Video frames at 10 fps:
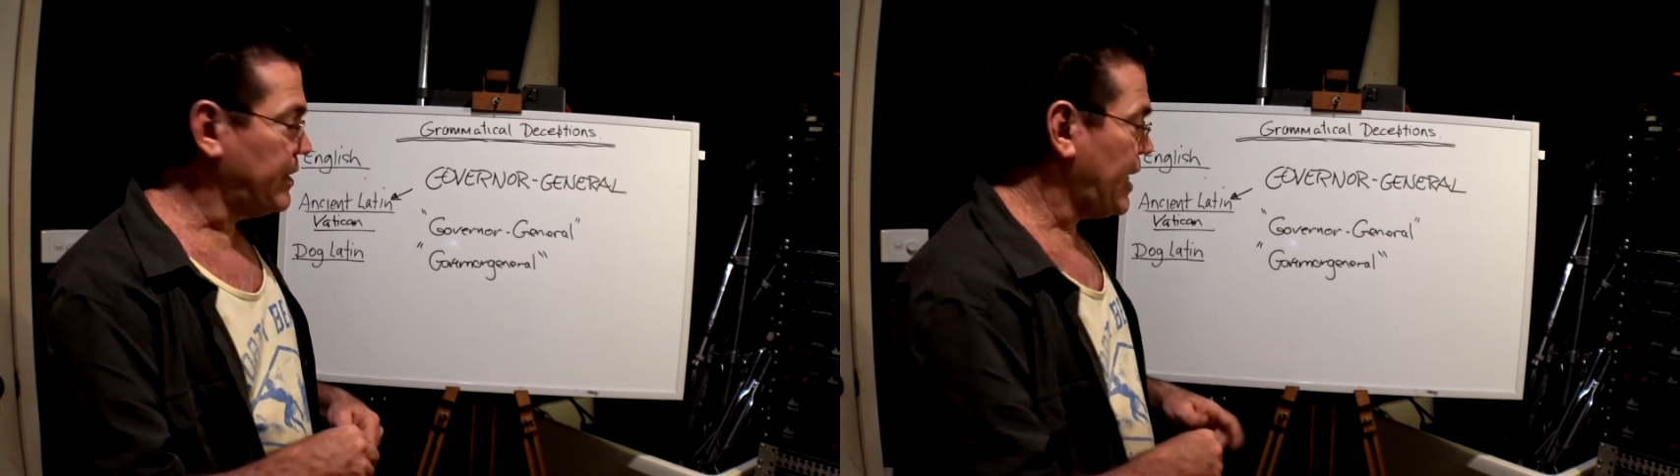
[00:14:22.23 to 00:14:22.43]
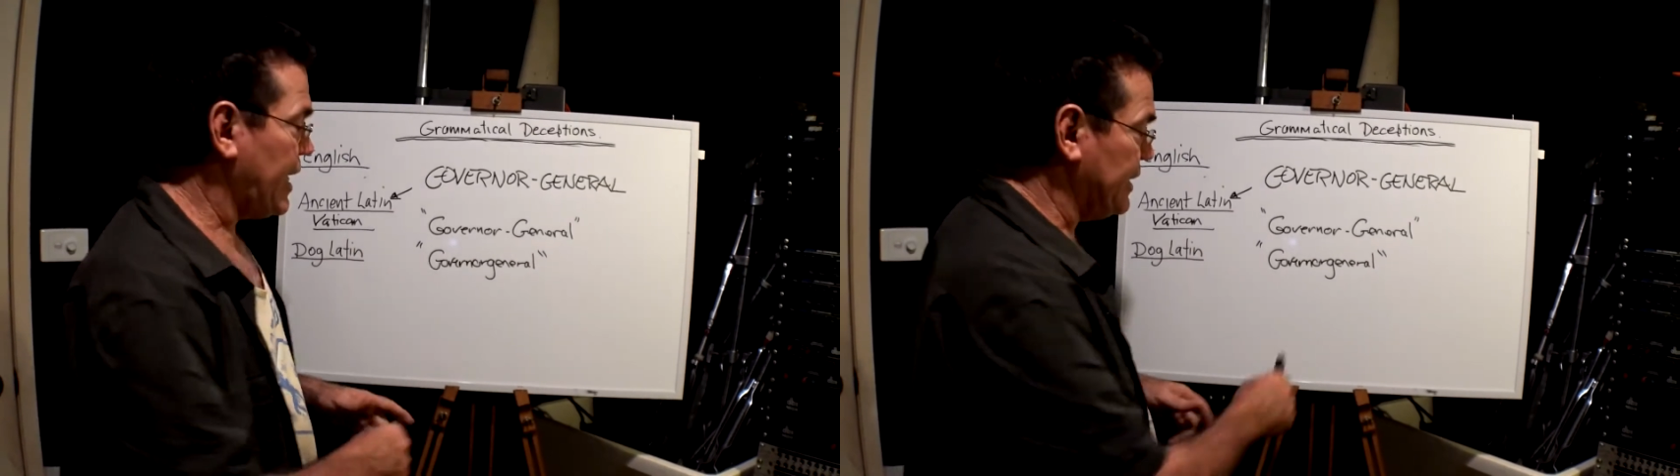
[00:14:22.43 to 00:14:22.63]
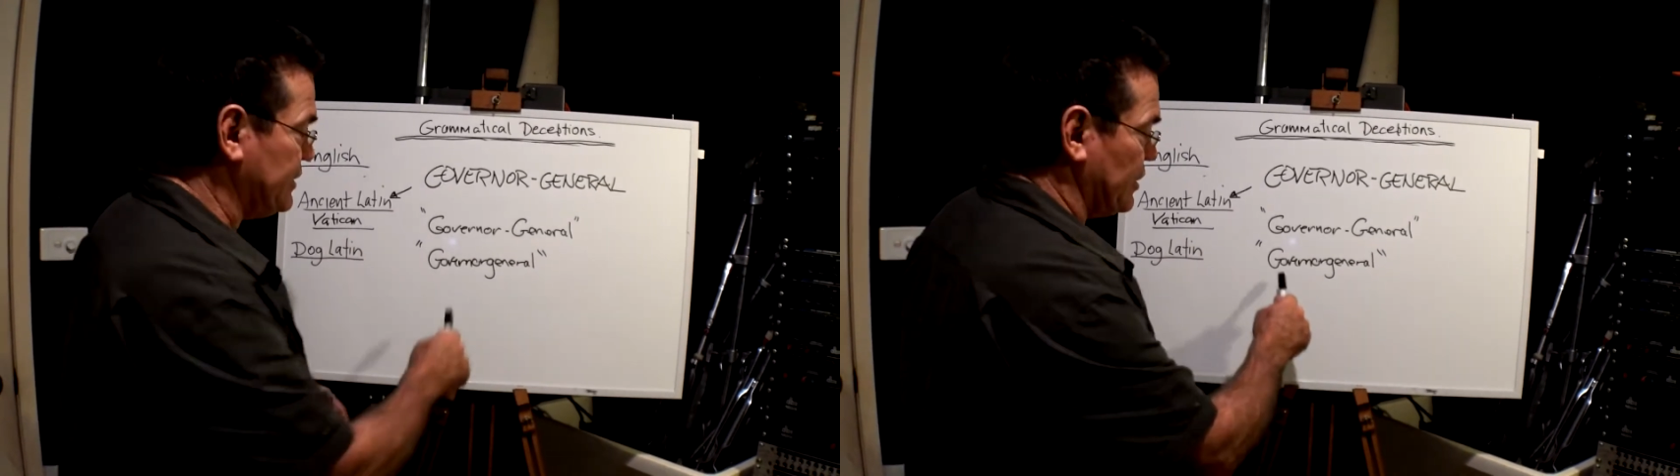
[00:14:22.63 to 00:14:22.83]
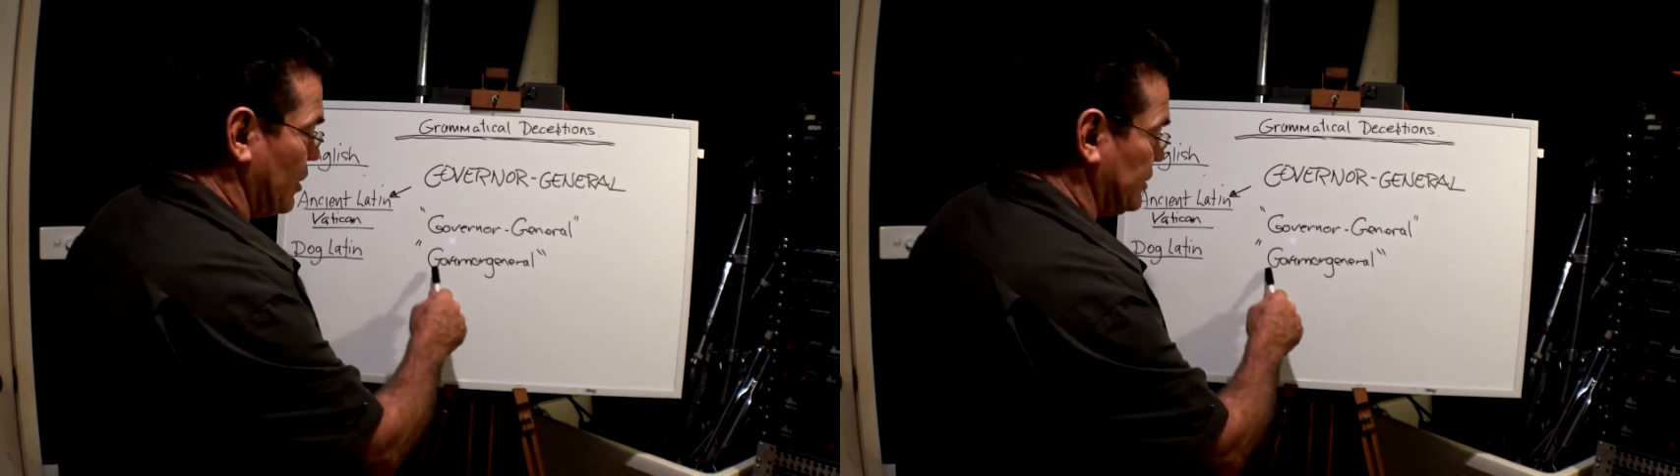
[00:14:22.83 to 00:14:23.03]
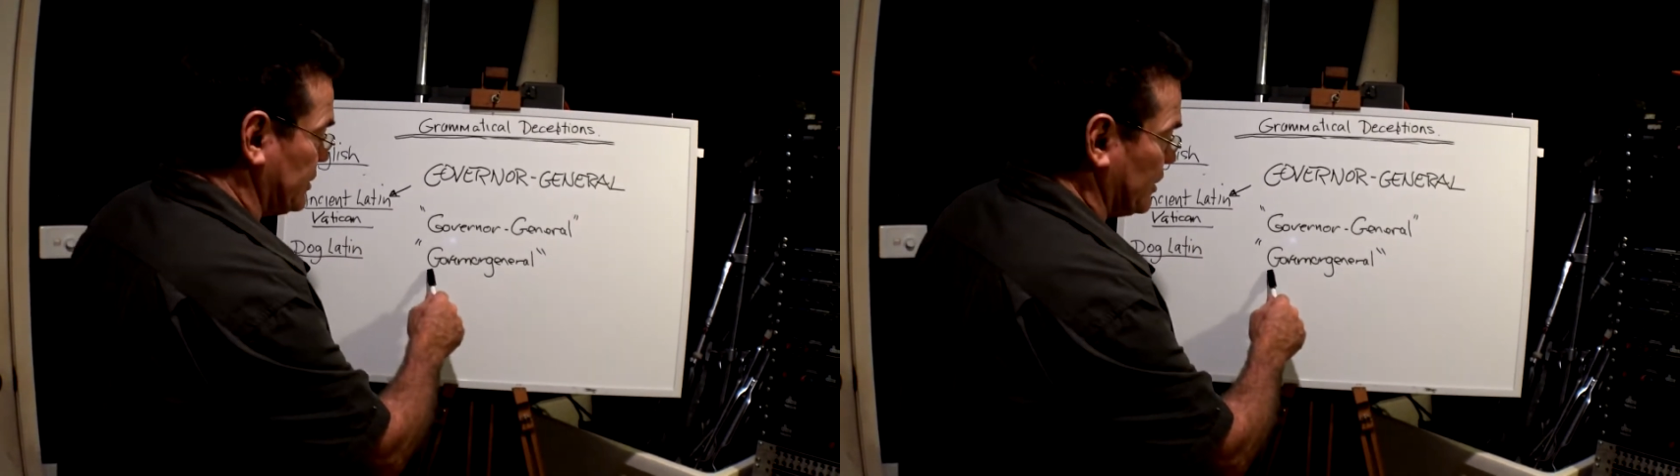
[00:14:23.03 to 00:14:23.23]
there is
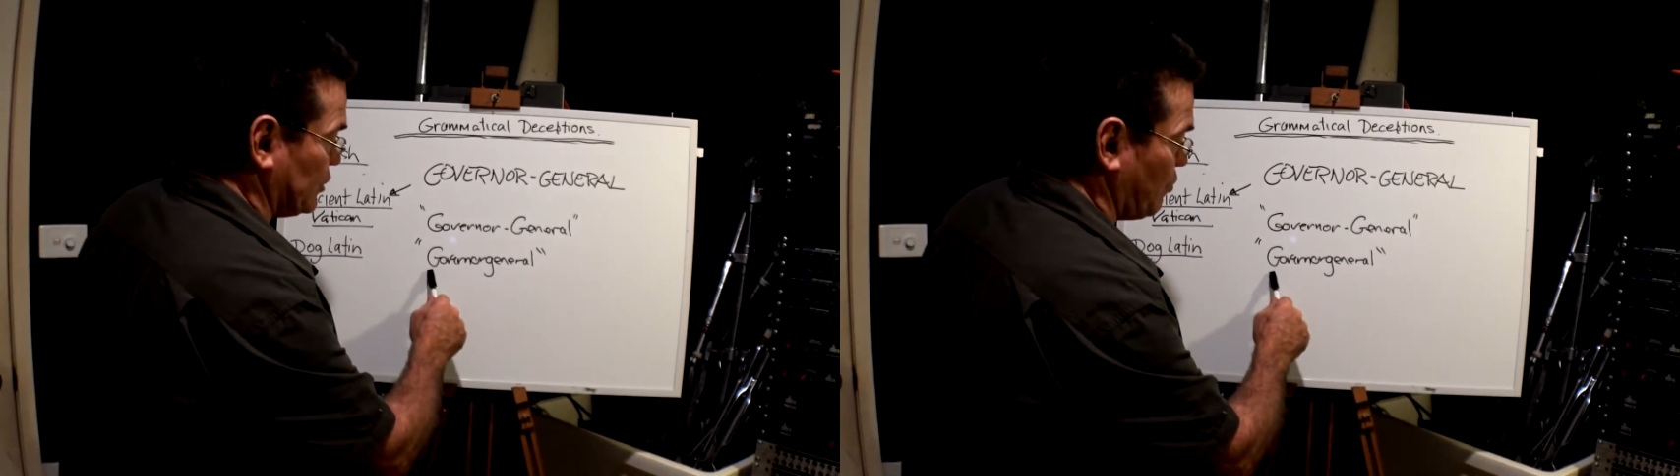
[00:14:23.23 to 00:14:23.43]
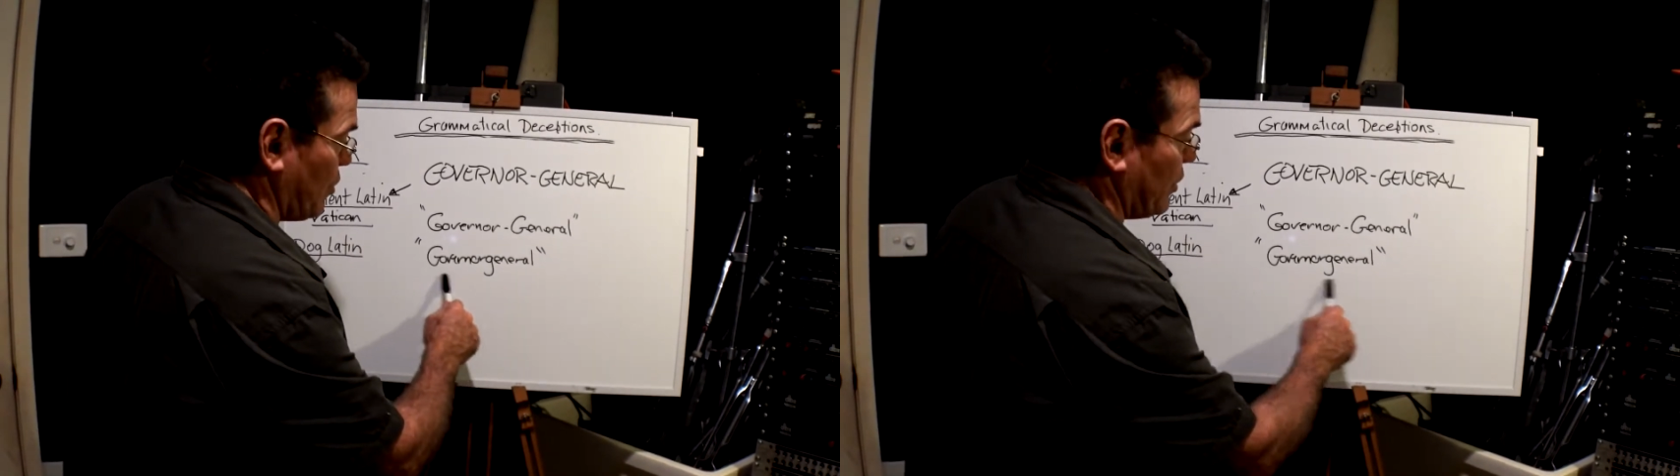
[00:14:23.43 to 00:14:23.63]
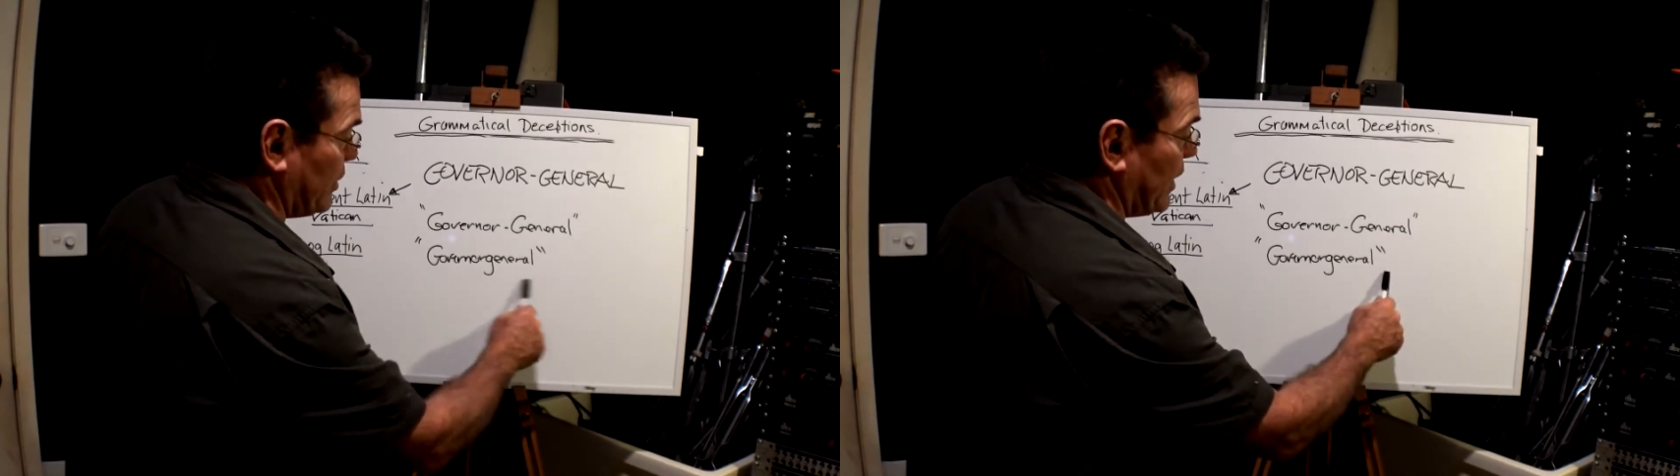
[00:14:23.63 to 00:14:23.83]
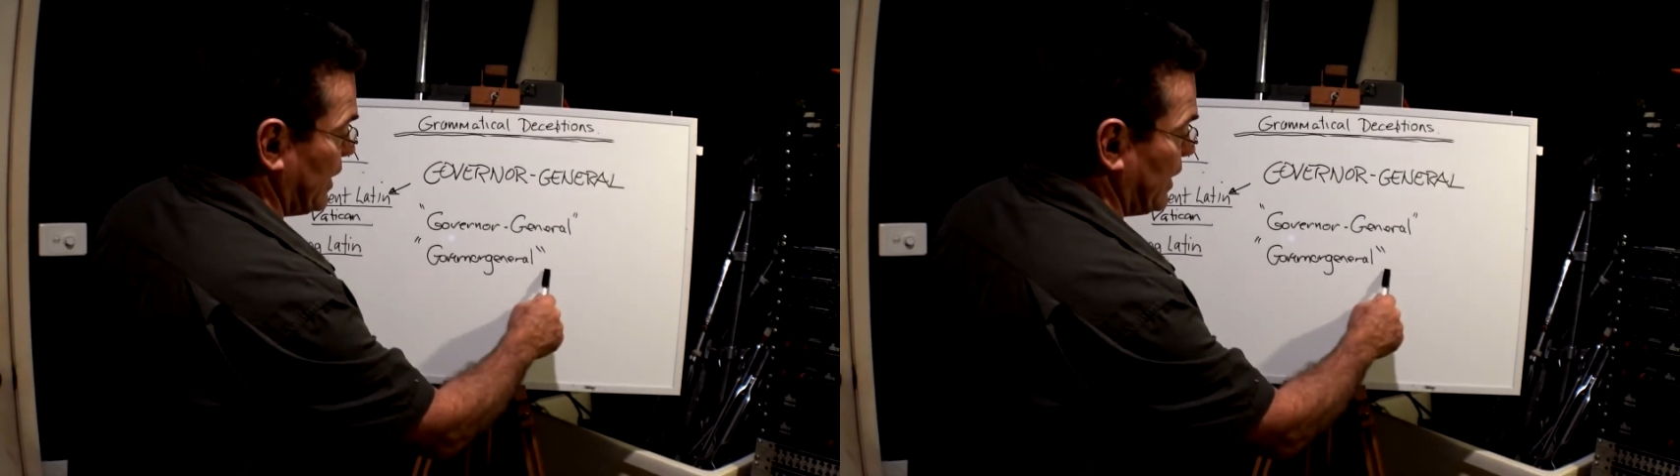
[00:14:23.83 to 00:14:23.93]
no such word